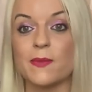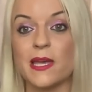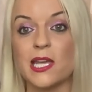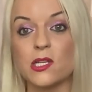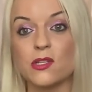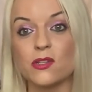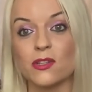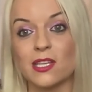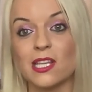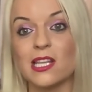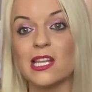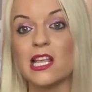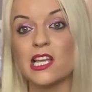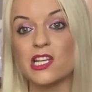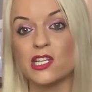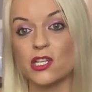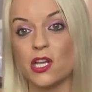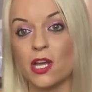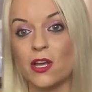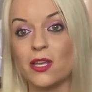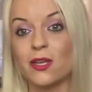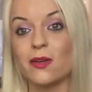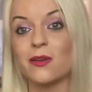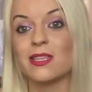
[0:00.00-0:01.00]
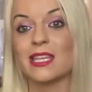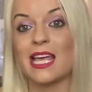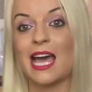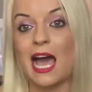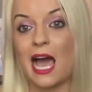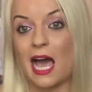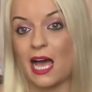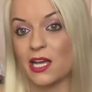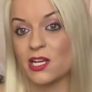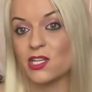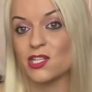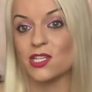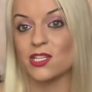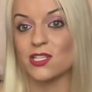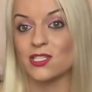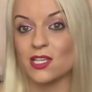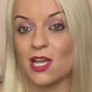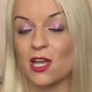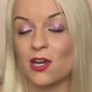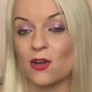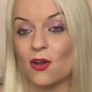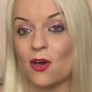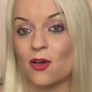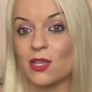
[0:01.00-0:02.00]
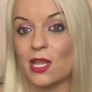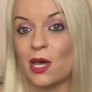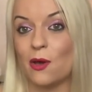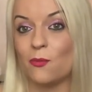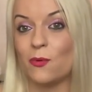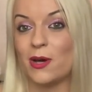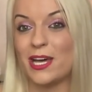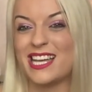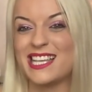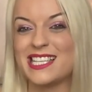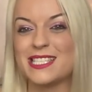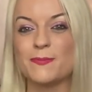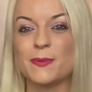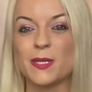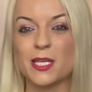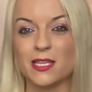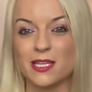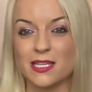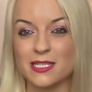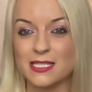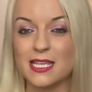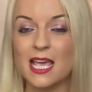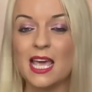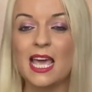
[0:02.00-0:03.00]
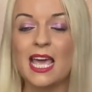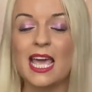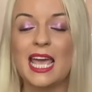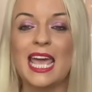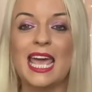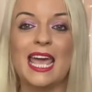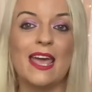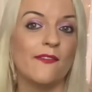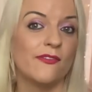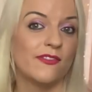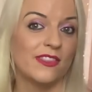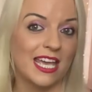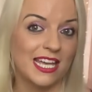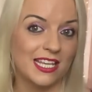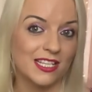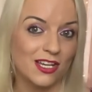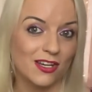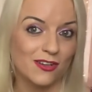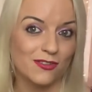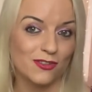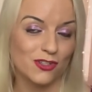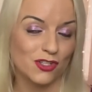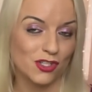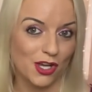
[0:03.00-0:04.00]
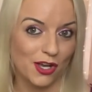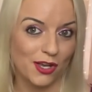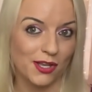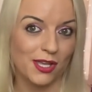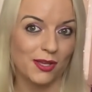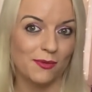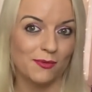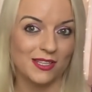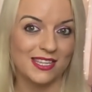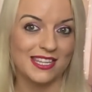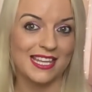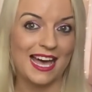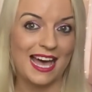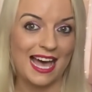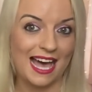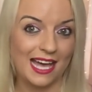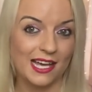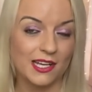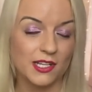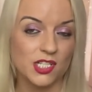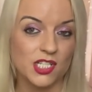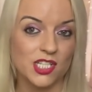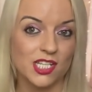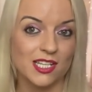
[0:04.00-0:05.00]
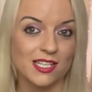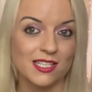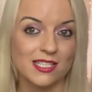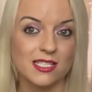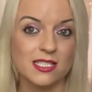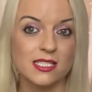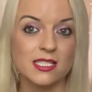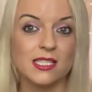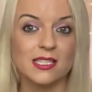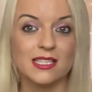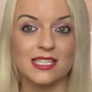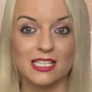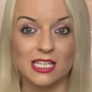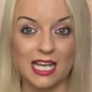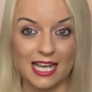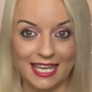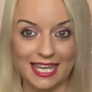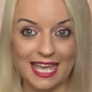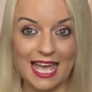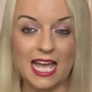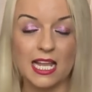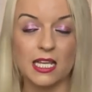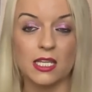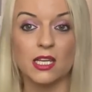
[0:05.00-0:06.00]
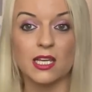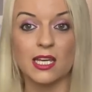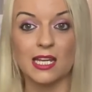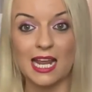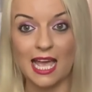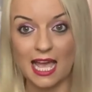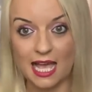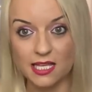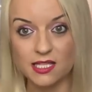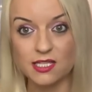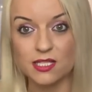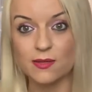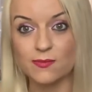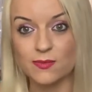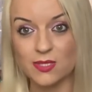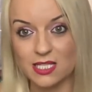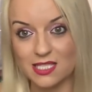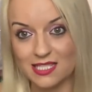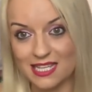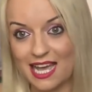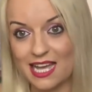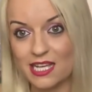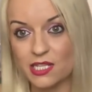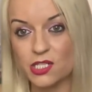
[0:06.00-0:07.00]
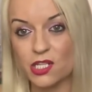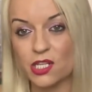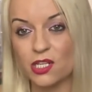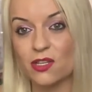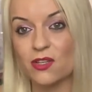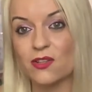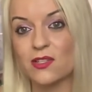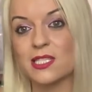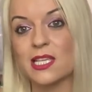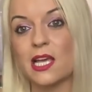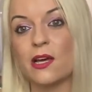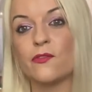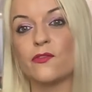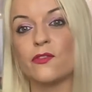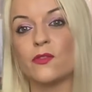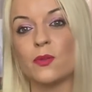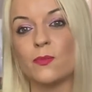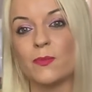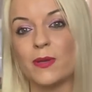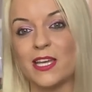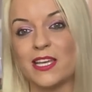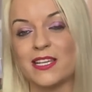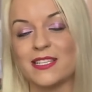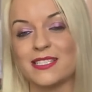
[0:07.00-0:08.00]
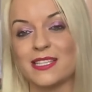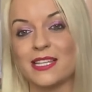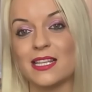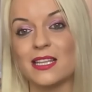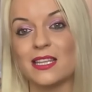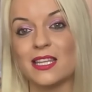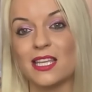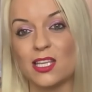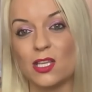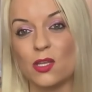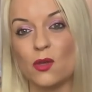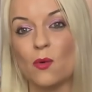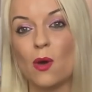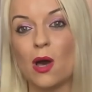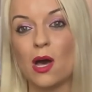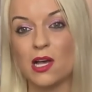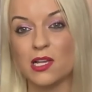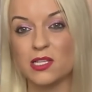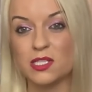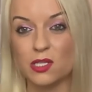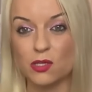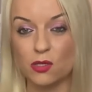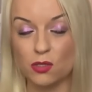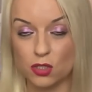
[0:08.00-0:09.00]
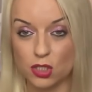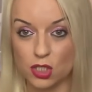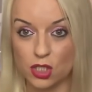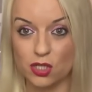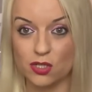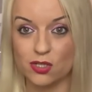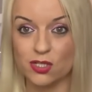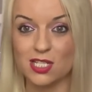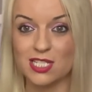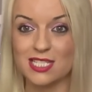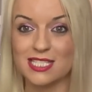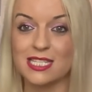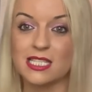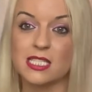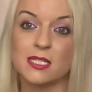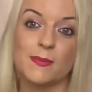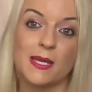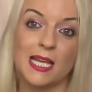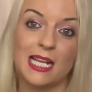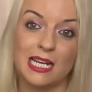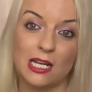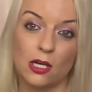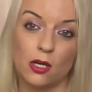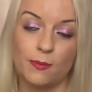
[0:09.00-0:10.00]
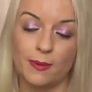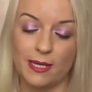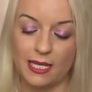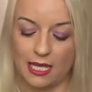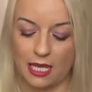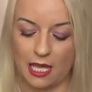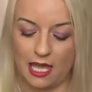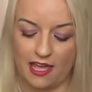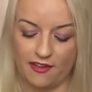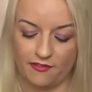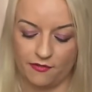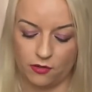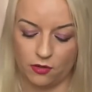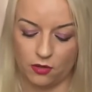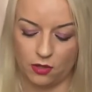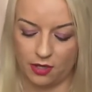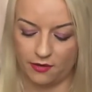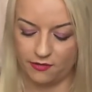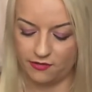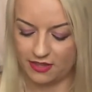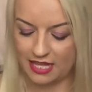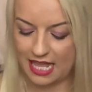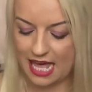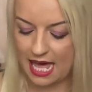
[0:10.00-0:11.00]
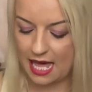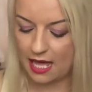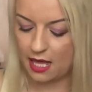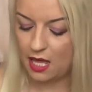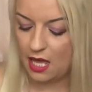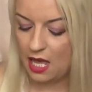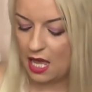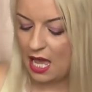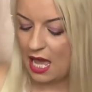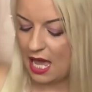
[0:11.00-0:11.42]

Make sure that they show you their actions and not their words because if they don't show you with their actions, again, you're going to end up detaching yourself from the person that you are. So you do just need to be a little bit careful of that.